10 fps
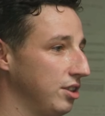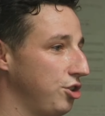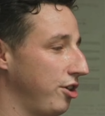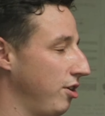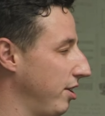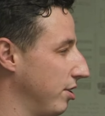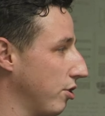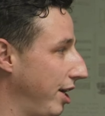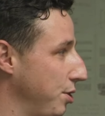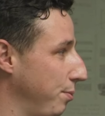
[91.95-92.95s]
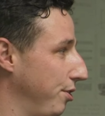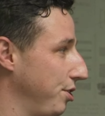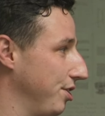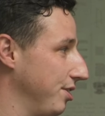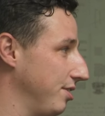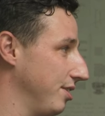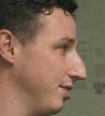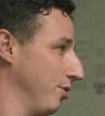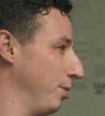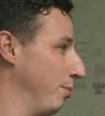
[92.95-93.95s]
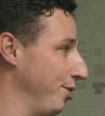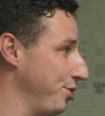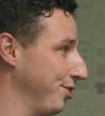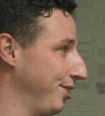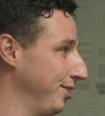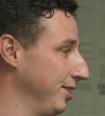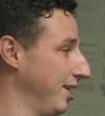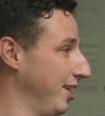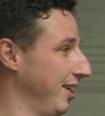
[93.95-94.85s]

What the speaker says: is generally this grudge purchase. It's non-emotional.